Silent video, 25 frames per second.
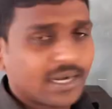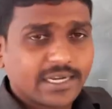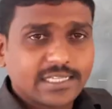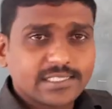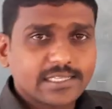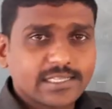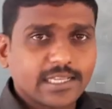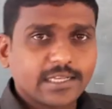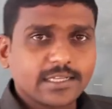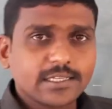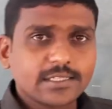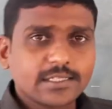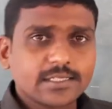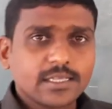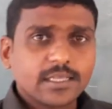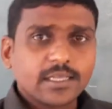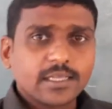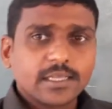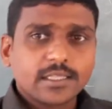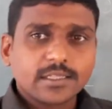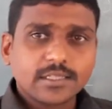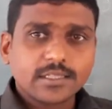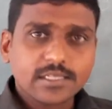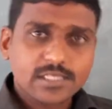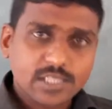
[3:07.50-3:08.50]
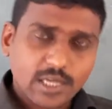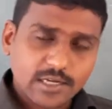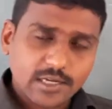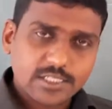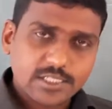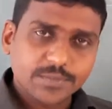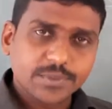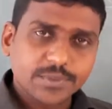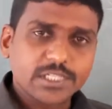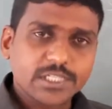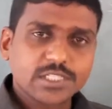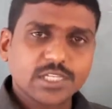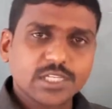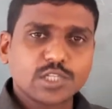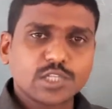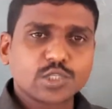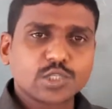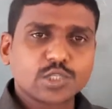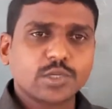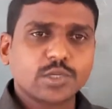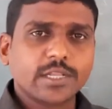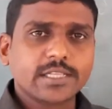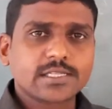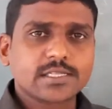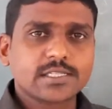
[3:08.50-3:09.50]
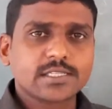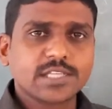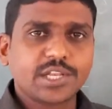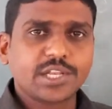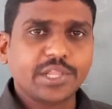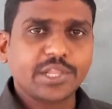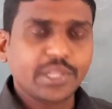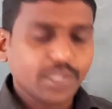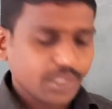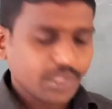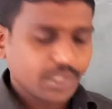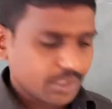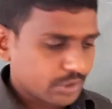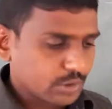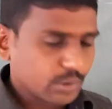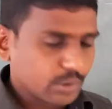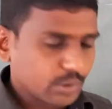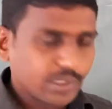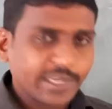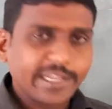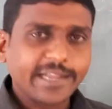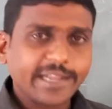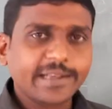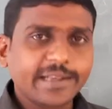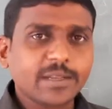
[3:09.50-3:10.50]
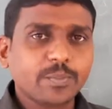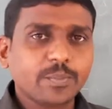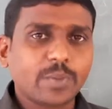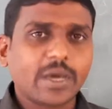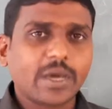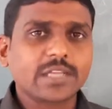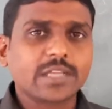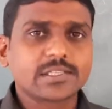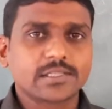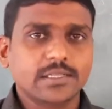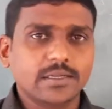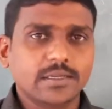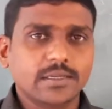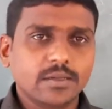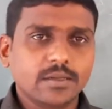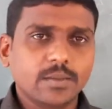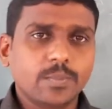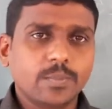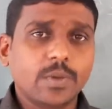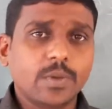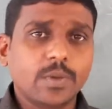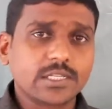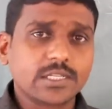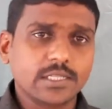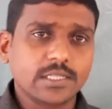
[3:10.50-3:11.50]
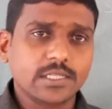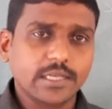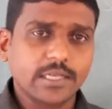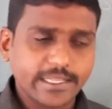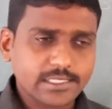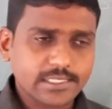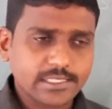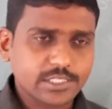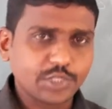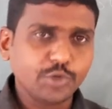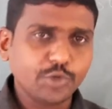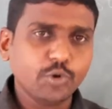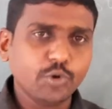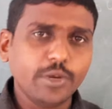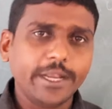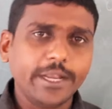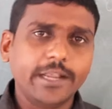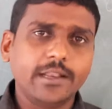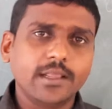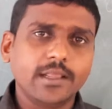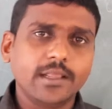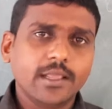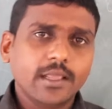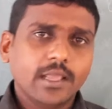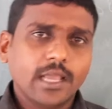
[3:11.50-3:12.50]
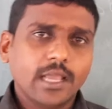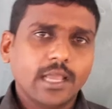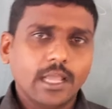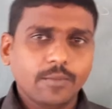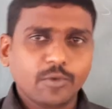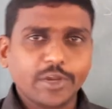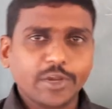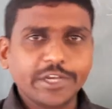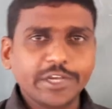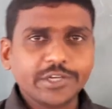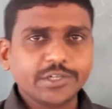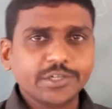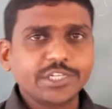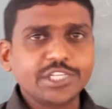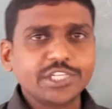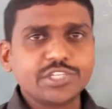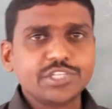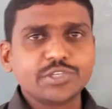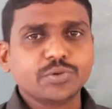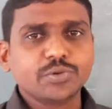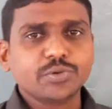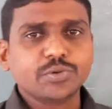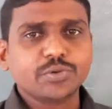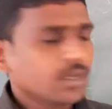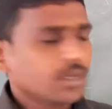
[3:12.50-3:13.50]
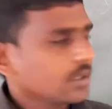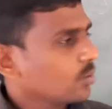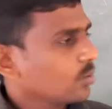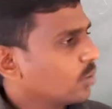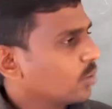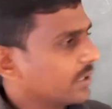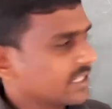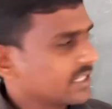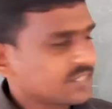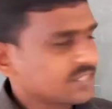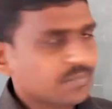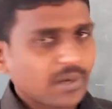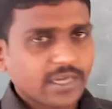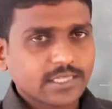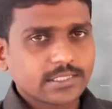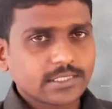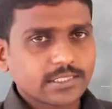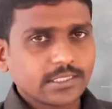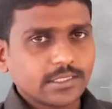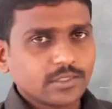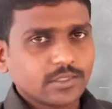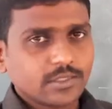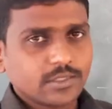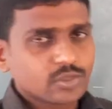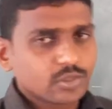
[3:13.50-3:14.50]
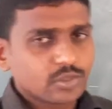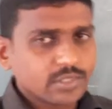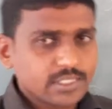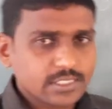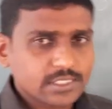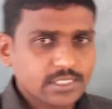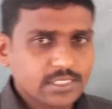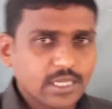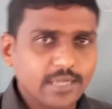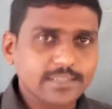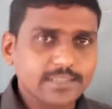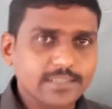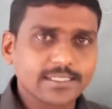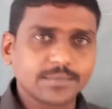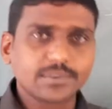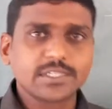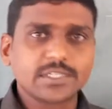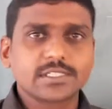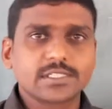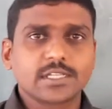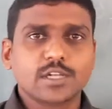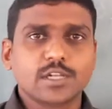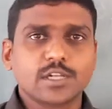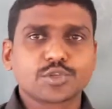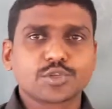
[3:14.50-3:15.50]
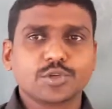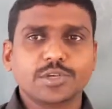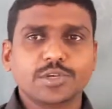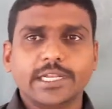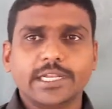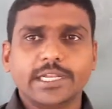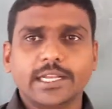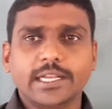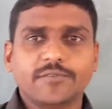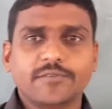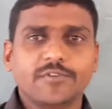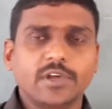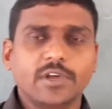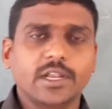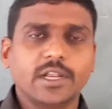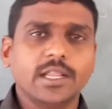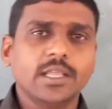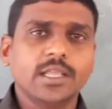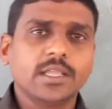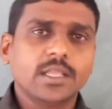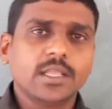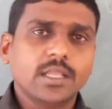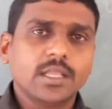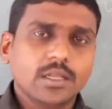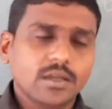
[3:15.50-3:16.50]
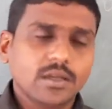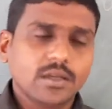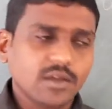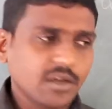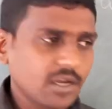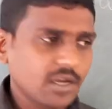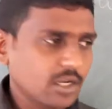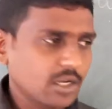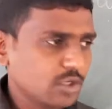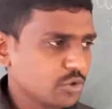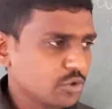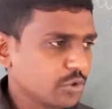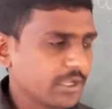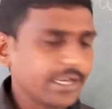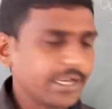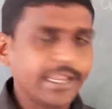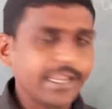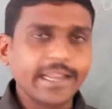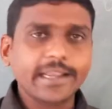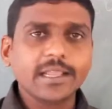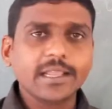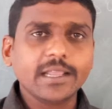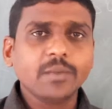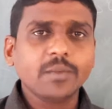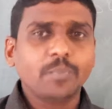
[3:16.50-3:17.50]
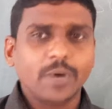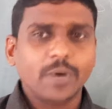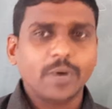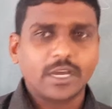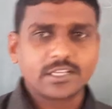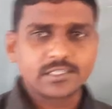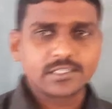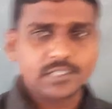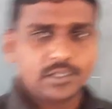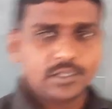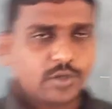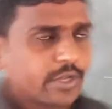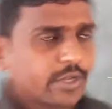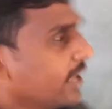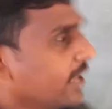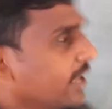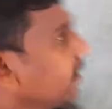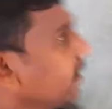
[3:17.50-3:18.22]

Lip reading: design is, this concept is also necessary to create a parser. Next unit I am going to teach you what is parser. So this concept is also needed for a to create a parser, okay.